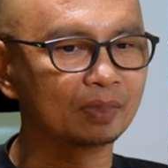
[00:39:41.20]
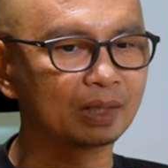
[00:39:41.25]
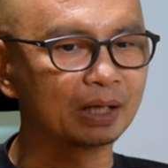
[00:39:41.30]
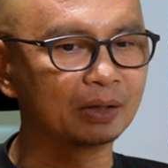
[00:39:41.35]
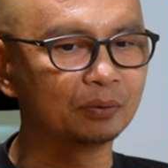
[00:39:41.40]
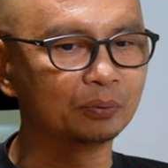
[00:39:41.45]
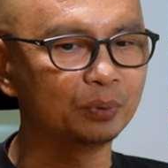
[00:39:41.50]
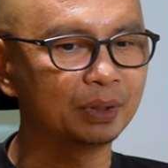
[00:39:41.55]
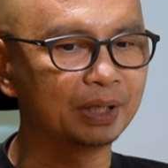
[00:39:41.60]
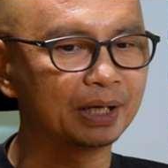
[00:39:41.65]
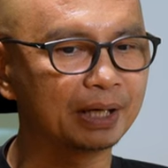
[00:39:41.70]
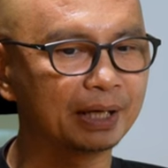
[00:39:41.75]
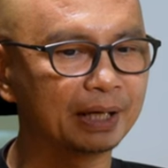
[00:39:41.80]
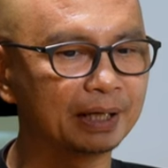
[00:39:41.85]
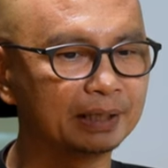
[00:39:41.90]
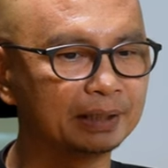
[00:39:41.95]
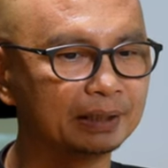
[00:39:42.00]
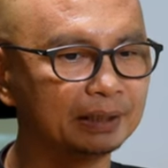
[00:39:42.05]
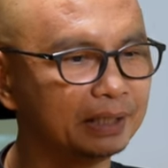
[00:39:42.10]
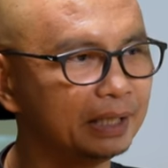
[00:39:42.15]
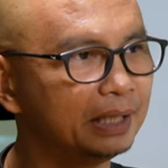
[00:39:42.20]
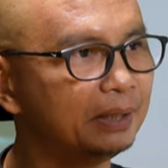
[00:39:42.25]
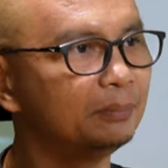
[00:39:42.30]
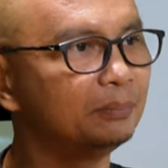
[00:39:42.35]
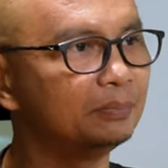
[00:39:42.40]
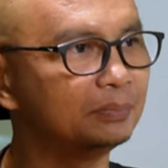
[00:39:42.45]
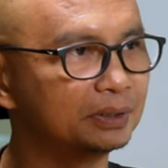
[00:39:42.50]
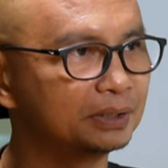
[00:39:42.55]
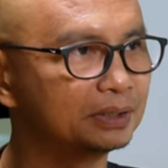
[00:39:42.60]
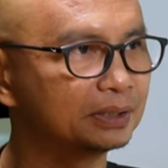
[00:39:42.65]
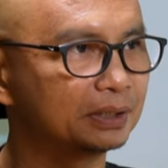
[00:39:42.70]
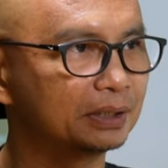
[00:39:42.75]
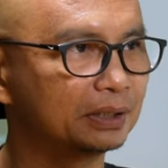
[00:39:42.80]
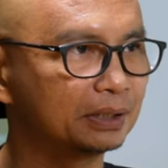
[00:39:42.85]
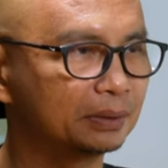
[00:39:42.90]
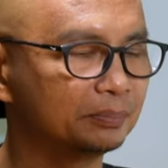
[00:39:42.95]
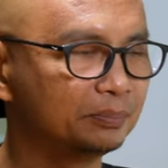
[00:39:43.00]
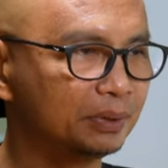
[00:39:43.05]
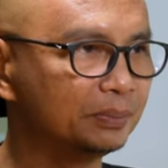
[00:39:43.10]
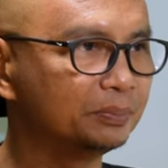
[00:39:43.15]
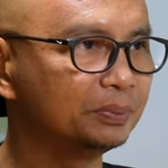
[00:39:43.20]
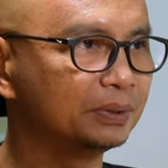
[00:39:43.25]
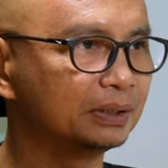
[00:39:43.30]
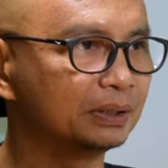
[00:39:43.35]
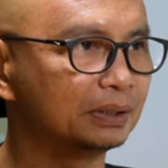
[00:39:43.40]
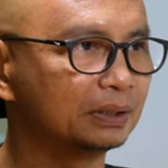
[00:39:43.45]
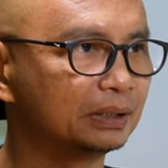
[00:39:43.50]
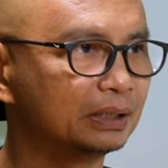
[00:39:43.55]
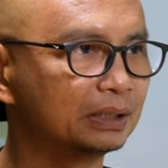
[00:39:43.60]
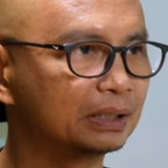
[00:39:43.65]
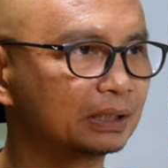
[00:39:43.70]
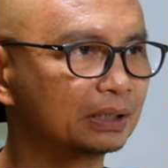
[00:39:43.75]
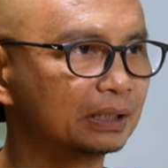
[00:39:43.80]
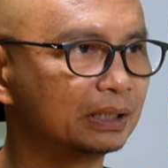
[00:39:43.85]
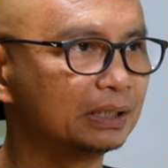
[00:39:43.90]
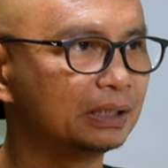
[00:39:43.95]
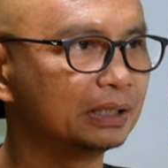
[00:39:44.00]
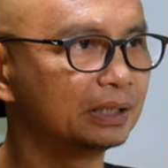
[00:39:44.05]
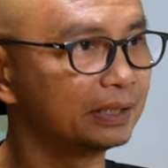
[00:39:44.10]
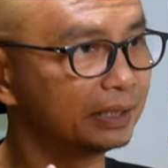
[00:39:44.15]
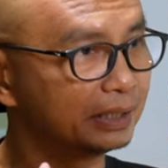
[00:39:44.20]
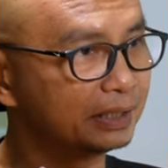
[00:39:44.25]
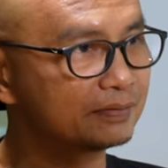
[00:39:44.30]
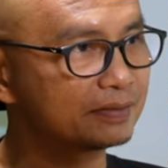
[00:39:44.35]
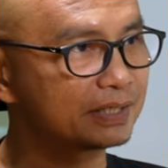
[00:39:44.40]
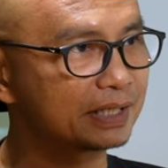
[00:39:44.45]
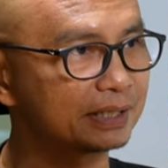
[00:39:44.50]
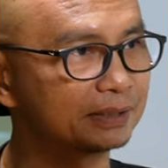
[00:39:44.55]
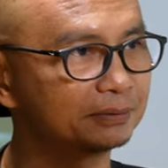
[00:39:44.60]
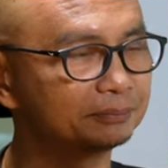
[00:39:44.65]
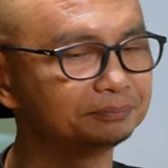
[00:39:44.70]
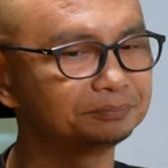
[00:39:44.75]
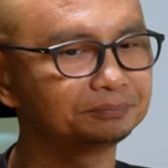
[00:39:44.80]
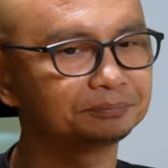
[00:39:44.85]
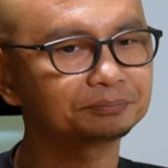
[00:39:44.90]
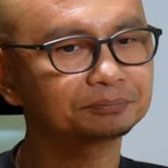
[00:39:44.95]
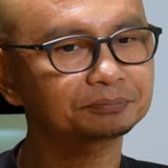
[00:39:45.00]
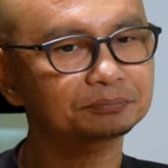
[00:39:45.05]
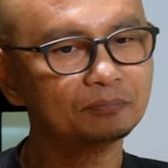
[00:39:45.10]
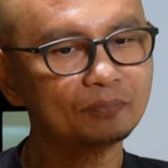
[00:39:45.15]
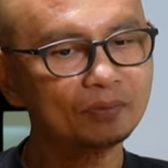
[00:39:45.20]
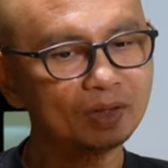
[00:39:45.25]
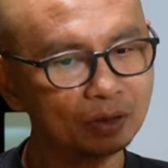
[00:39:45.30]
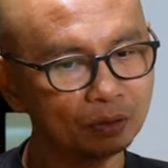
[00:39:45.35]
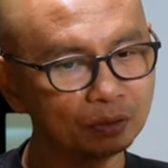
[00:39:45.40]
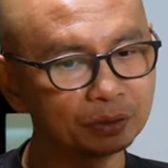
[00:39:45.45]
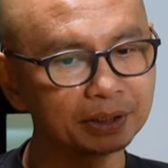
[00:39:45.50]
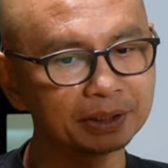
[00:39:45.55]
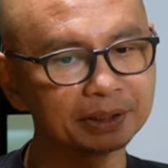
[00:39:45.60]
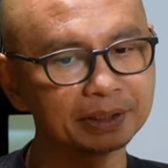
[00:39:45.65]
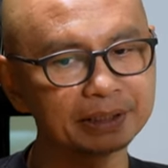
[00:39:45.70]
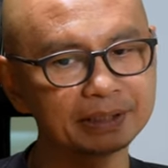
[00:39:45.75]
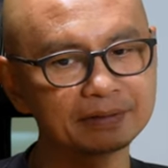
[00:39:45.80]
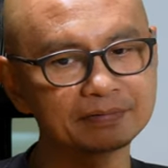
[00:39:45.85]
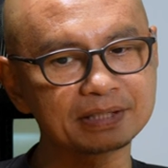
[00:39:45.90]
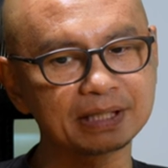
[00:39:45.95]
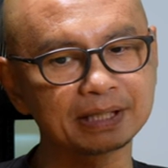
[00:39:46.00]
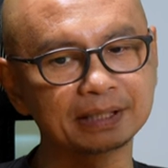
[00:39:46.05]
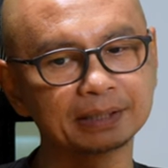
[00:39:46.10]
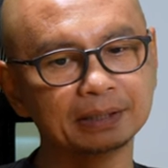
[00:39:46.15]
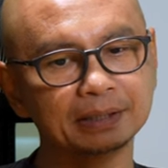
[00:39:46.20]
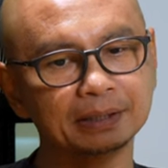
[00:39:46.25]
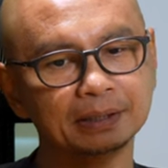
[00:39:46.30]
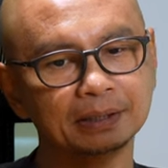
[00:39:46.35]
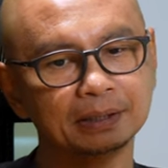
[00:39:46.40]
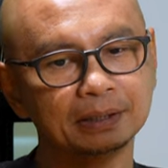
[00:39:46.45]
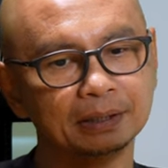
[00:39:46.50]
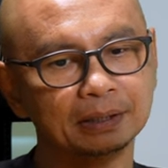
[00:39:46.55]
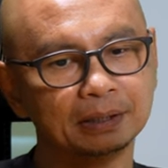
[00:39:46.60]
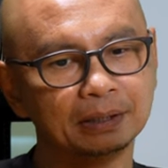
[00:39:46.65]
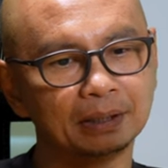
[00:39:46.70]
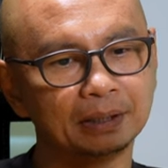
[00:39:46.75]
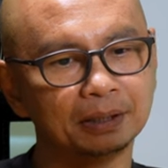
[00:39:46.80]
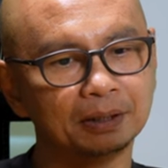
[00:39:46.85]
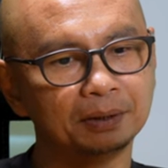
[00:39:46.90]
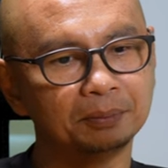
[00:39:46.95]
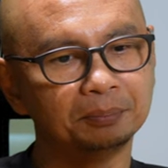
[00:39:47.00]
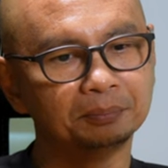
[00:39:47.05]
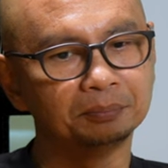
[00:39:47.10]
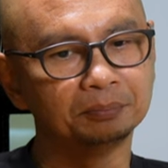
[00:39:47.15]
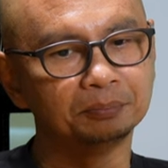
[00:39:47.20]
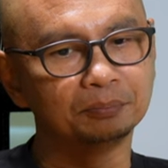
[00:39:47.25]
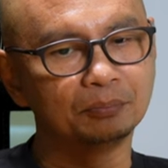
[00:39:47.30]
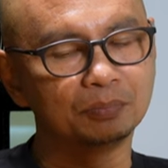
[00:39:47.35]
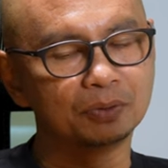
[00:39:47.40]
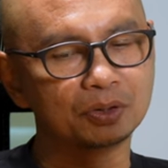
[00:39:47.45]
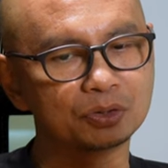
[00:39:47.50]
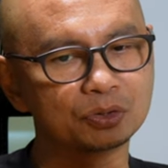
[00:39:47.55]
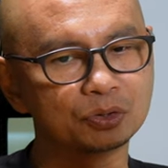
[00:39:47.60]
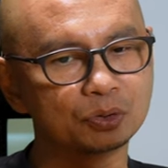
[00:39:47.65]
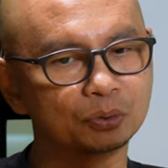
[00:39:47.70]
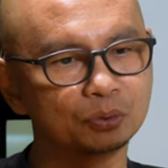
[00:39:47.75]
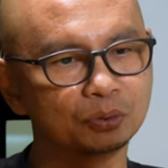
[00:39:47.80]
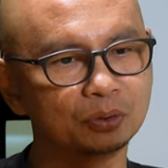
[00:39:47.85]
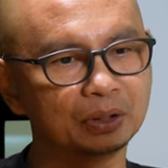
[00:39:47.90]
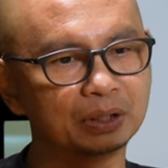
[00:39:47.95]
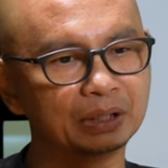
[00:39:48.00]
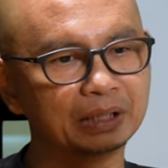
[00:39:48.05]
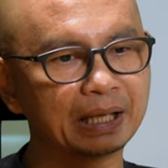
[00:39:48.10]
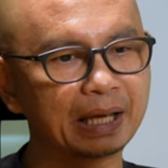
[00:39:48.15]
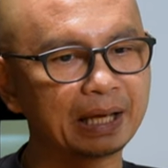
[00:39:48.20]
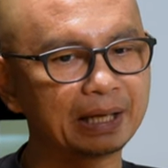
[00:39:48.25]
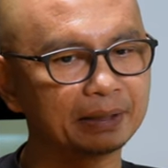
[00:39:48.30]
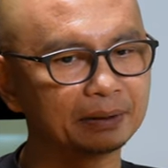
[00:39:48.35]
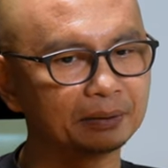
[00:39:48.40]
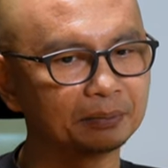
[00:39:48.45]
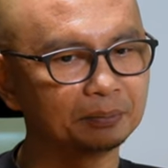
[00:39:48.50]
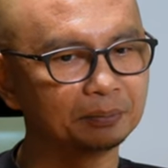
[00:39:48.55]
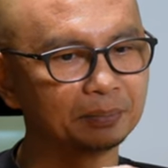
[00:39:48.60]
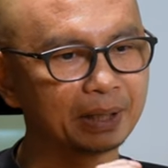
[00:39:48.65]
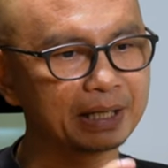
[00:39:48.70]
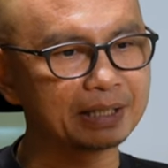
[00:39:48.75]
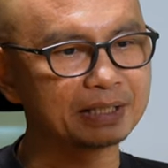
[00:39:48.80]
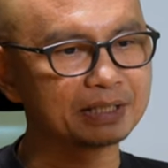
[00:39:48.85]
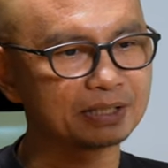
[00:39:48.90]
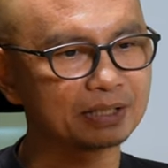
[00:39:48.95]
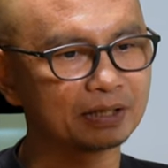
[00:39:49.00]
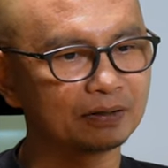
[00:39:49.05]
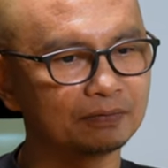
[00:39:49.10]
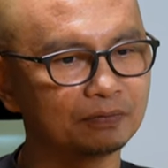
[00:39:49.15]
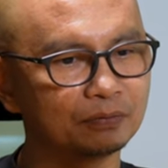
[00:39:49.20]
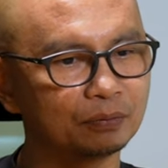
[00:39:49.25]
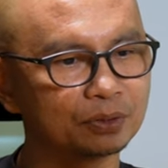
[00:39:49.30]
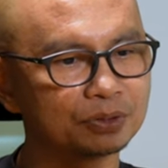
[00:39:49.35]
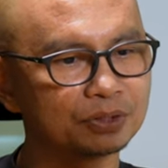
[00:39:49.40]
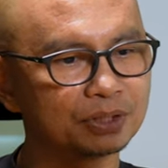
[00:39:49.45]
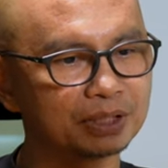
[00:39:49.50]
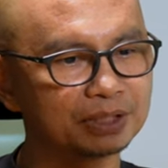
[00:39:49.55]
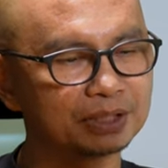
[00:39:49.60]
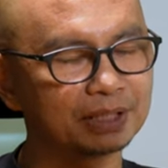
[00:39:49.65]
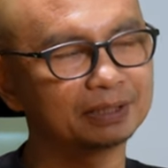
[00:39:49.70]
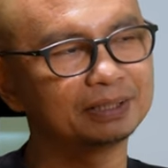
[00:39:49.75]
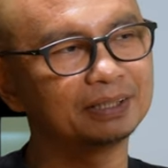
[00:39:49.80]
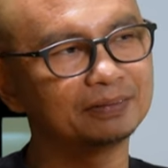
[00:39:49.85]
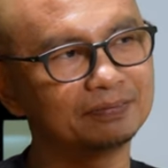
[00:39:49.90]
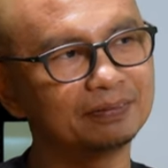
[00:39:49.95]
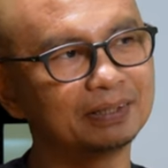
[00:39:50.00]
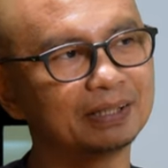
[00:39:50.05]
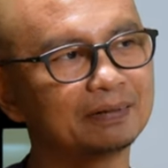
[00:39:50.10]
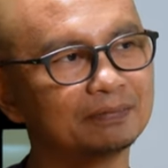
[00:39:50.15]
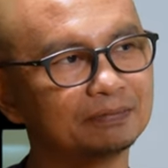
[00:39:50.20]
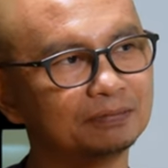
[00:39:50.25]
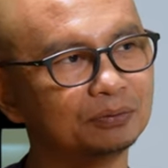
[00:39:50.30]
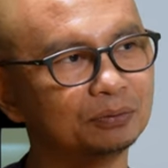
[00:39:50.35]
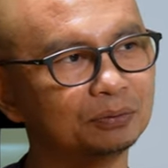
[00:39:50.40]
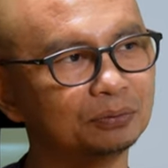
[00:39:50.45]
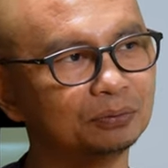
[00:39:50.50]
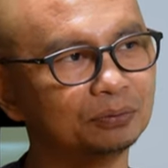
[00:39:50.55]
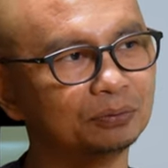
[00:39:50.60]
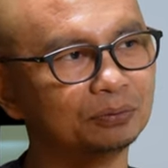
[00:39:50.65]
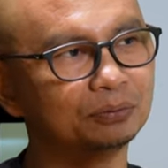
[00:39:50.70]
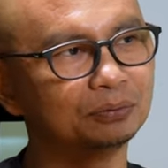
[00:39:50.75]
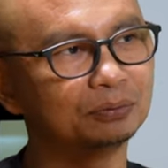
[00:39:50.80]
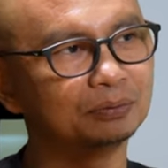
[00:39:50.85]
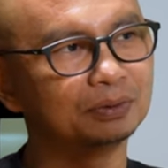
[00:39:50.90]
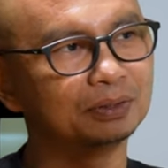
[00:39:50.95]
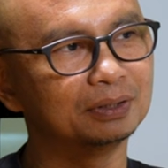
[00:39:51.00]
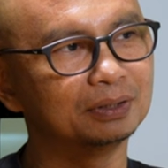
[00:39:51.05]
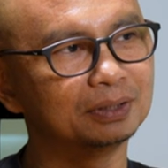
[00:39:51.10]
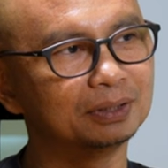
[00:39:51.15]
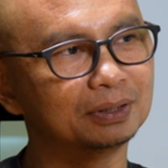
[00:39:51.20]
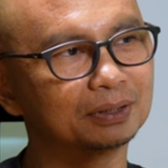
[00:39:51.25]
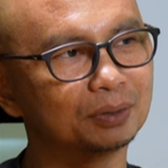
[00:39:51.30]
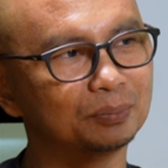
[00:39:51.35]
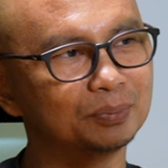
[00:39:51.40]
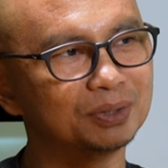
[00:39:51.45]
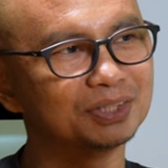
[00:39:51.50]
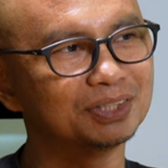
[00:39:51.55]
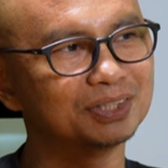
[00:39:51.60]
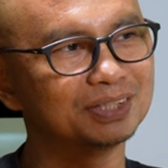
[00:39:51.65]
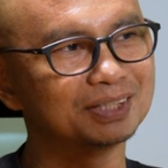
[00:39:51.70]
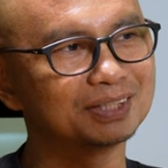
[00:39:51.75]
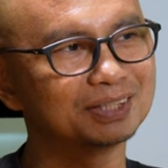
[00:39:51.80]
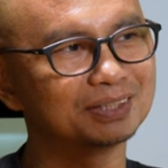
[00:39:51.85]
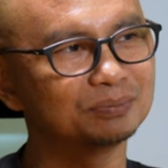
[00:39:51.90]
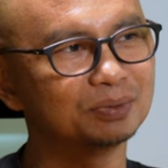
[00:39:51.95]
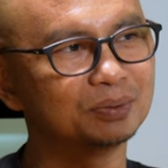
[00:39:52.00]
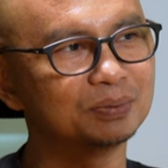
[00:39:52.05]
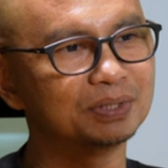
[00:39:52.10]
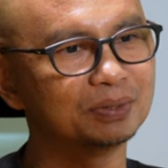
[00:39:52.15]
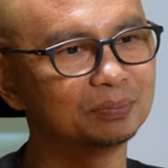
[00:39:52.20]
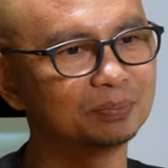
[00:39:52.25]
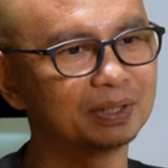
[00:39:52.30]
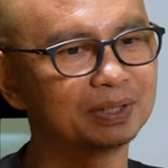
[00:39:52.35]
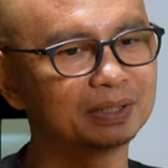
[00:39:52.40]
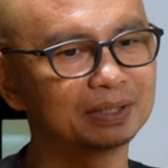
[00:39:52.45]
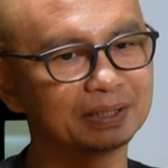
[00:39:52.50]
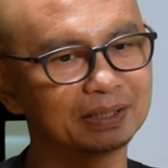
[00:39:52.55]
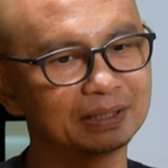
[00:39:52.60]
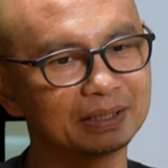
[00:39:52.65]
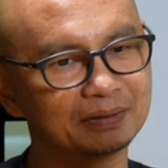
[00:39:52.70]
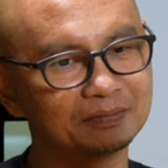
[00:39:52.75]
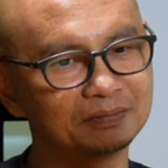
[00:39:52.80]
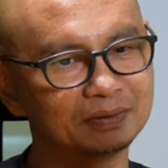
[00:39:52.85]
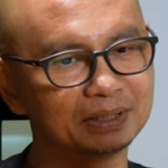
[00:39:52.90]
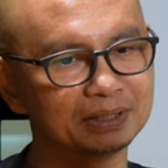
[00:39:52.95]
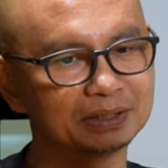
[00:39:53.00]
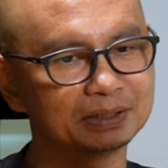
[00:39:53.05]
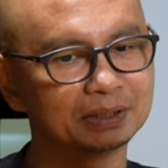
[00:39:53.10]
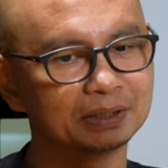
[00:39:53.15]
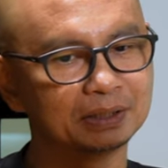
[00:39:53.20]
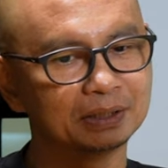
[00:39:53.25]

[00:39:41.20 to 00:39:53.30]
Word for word: and we had named uh, people uh, in the creative side, on the creative side. Um, so that by itself was attractive enough to the commissioners, BBC America and Netflix.